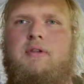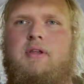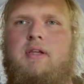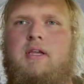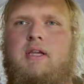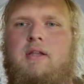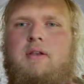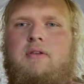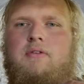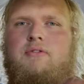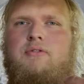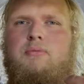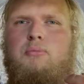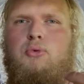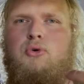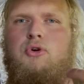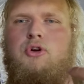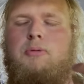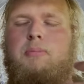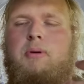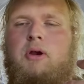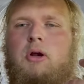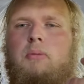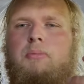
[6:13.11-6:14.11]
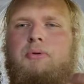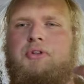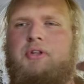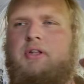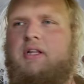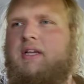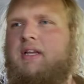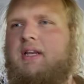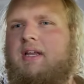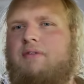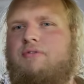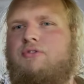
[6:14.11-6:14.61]
it's more comparable to
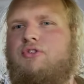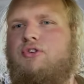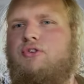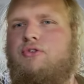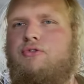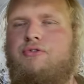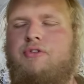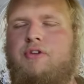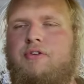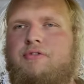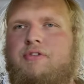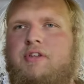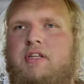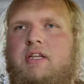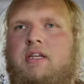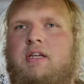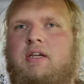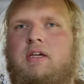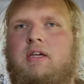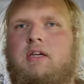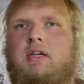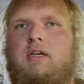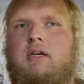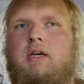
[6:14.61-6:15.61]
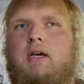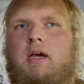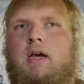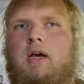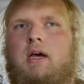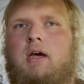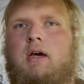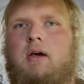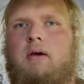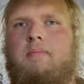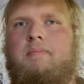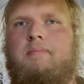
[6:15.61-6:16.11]
like an F-250.
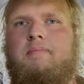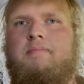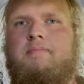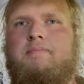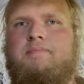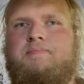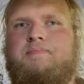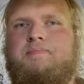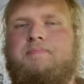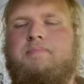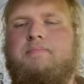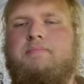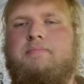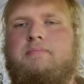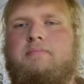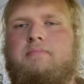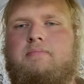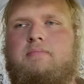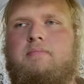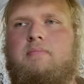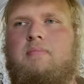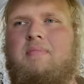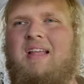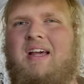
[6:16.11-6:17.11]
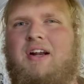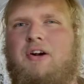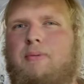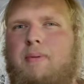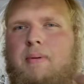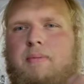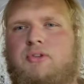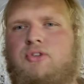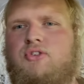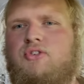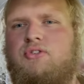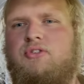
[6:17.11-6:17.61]
I don't know,
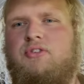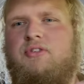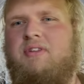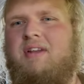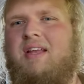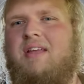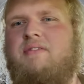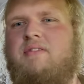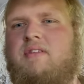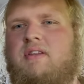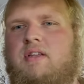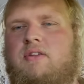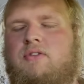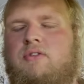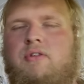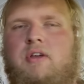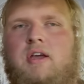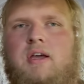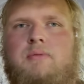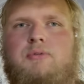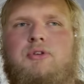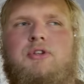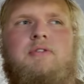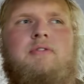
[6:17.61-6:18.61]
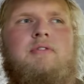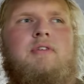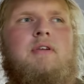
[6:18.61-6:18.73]
maybe it's just because it has the diesel options and